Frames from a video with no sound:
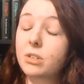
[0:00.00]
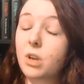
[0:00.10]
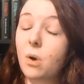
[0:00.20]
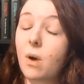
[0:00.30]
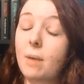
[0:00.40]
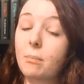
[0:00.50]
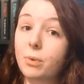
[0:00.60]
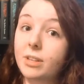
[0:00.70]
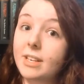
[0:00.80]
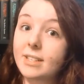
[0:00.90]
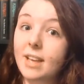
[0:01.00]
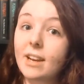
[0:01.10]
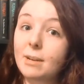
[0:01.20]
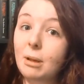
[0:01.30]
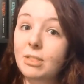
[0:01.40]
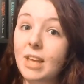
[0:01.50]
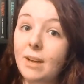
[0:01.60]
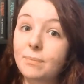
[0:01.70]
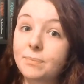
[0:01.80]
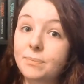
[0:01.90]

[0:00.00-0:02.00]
so I'm really excited about that.